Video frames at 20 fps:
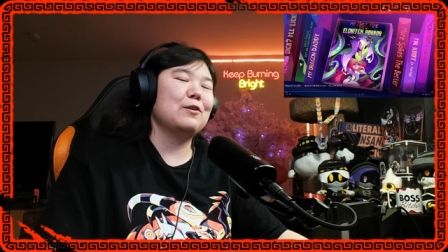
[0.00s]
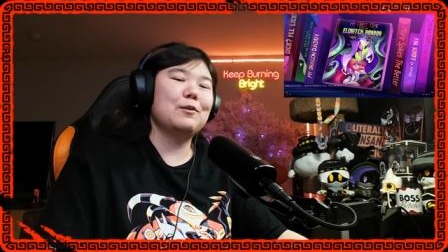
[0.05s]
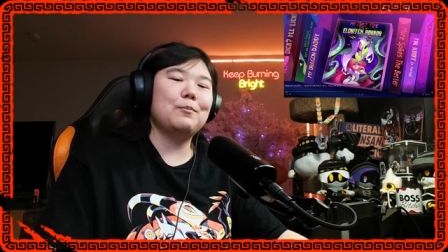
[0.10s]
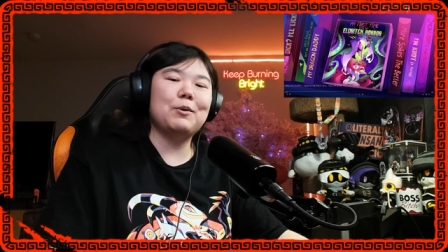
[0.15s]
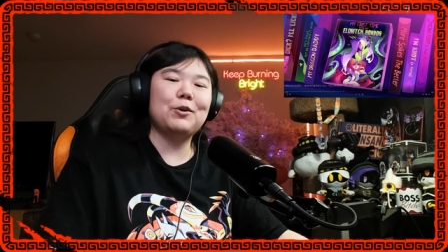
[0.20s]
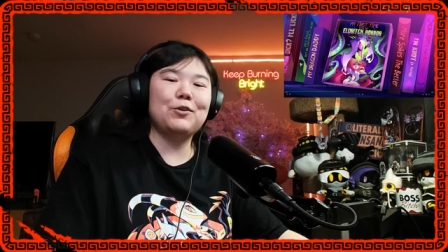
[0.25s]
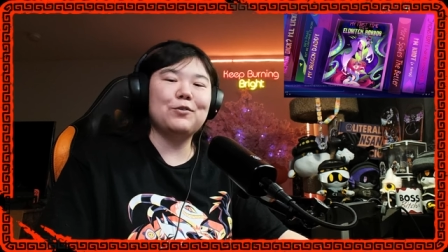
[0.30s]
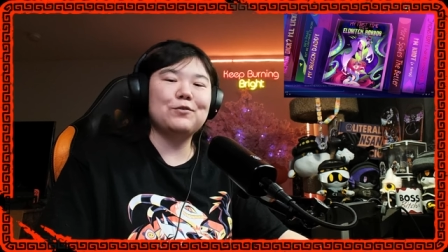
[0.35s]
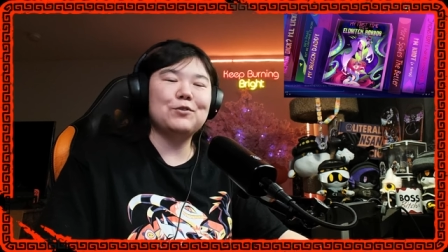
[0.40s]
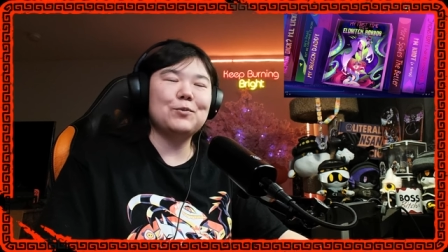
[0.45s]
in the
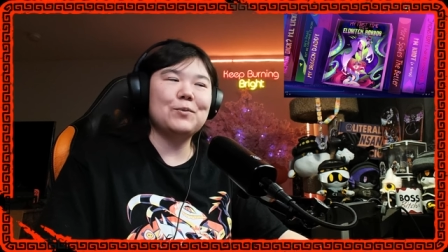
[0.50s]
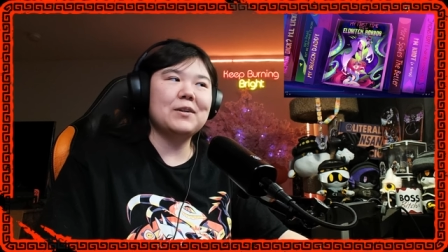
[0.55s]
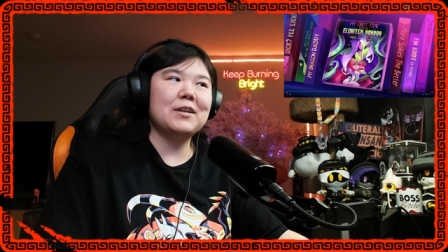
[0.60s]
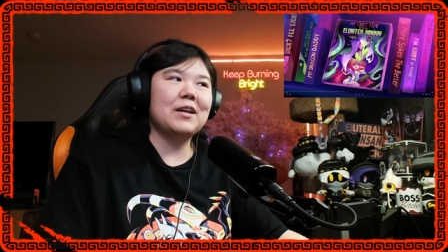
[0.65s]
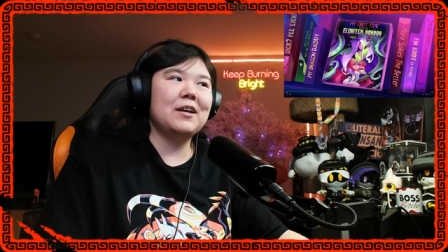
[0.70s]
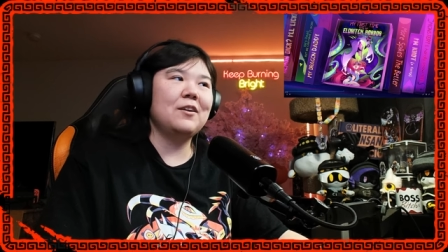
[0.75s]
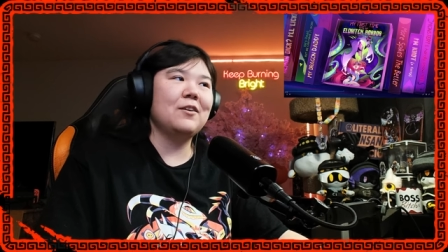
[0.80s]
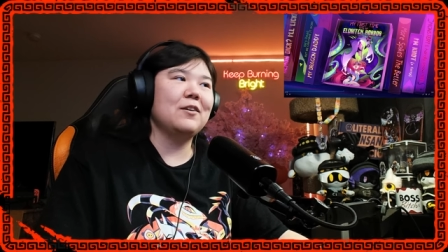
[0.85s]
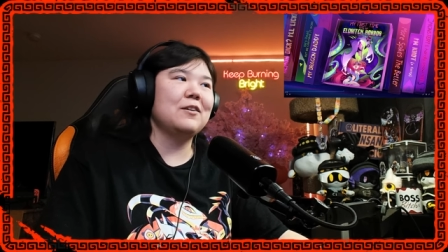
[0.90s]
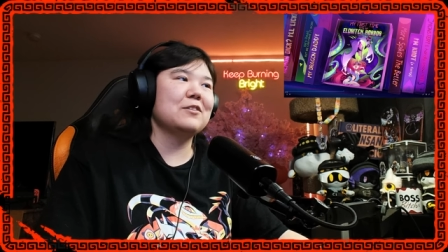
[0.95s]
middle of doing
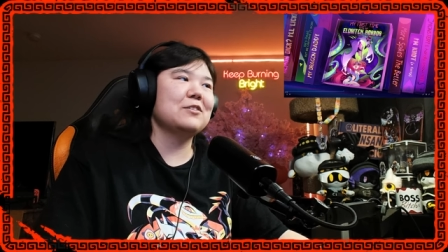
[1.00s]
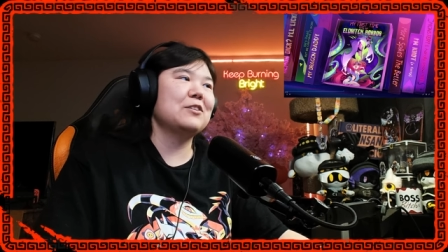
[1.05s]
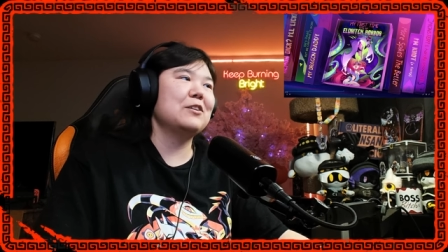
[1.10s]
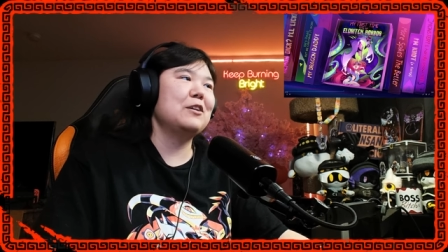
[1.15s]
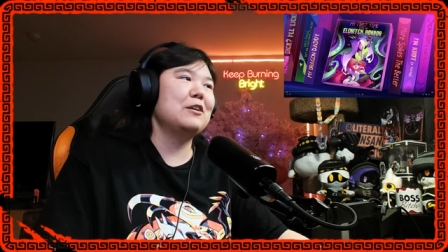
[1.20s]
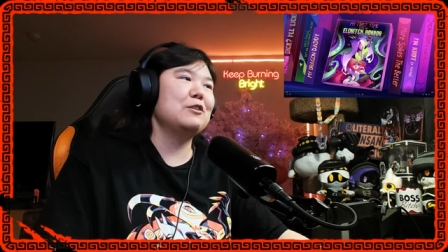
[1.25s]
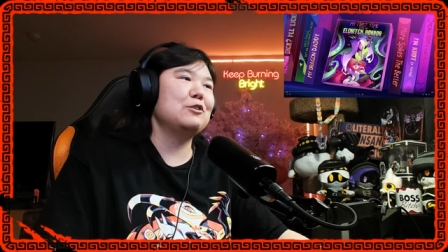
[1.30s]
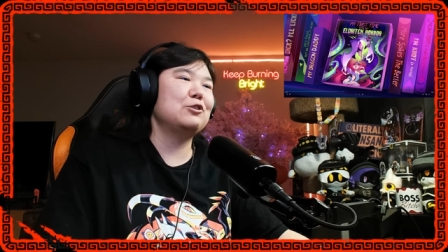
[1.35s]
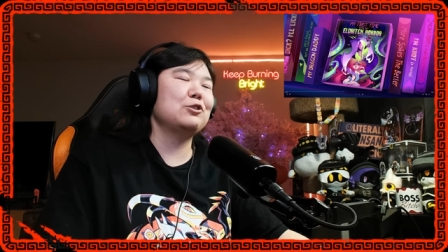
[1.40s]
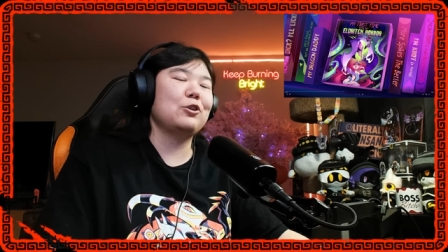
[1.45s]
it and all of a
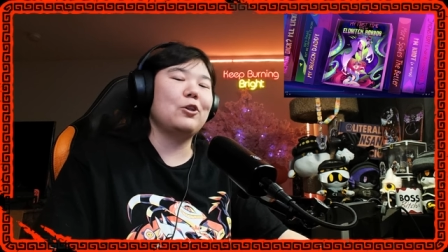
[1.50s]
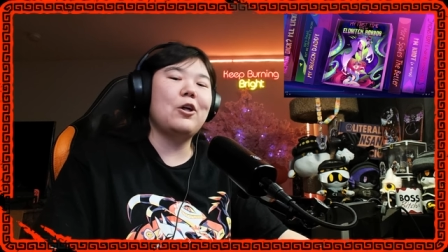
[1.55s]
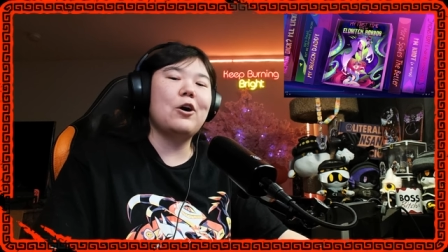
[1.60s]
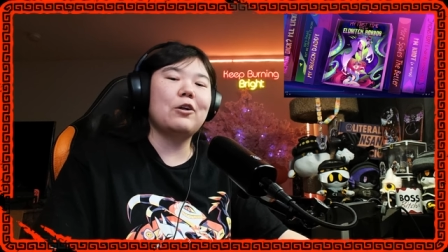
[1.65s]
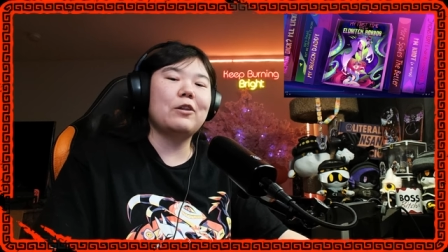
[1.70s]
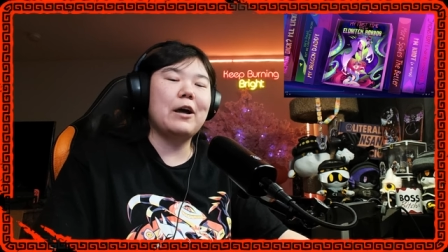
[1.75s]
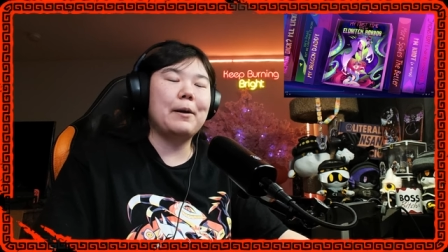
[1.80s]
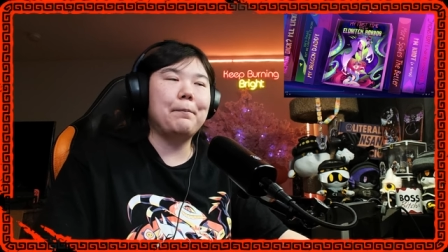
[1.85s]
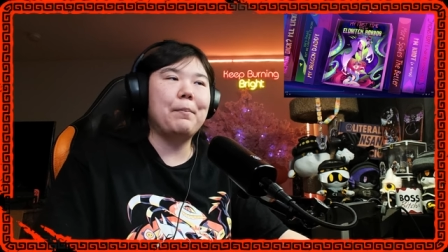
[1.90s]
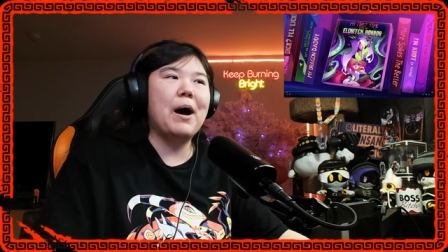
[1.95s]
sudden his
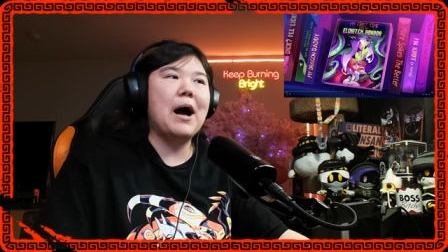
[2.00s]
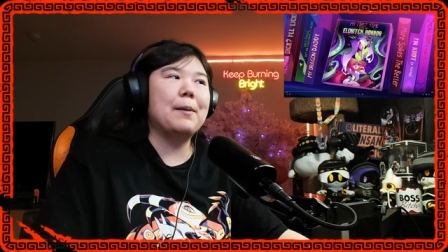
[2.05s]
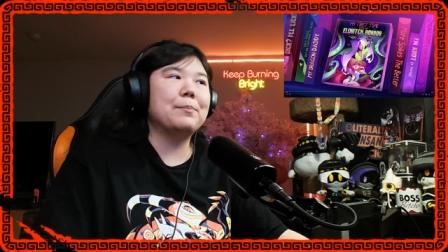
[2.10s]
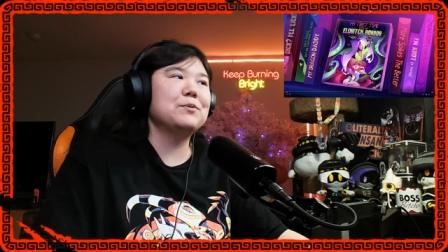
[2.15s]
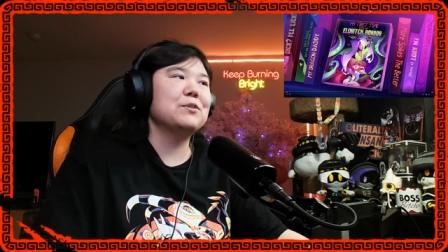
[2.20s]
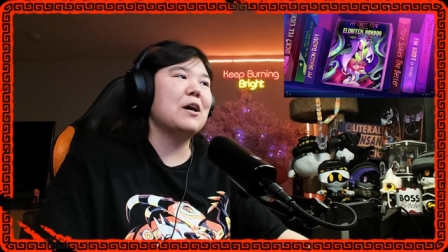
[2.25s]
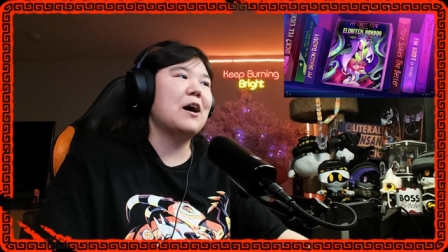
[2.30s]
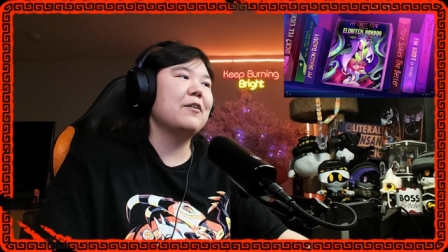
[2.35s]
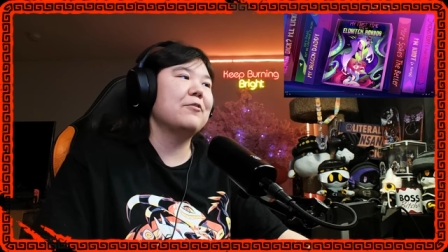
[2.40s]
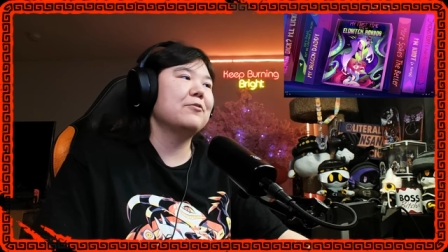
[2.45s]
schlong like
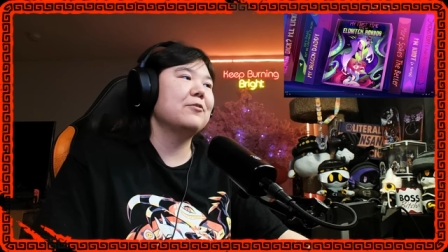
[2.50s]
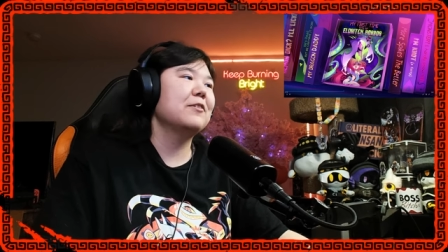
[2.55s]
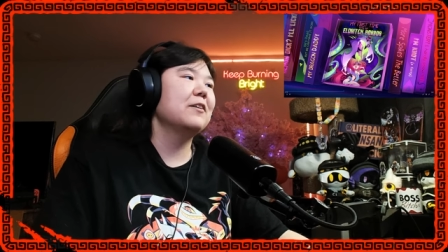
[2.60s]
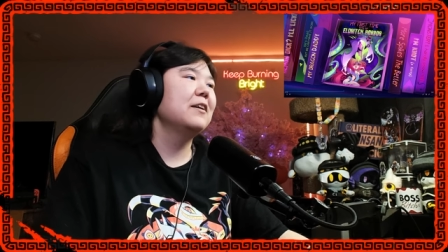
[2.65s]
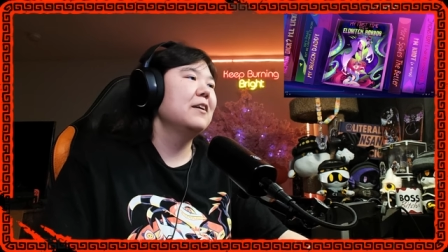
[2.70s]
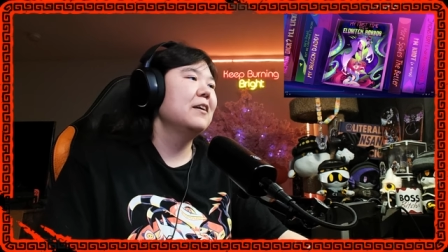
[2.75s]
pops off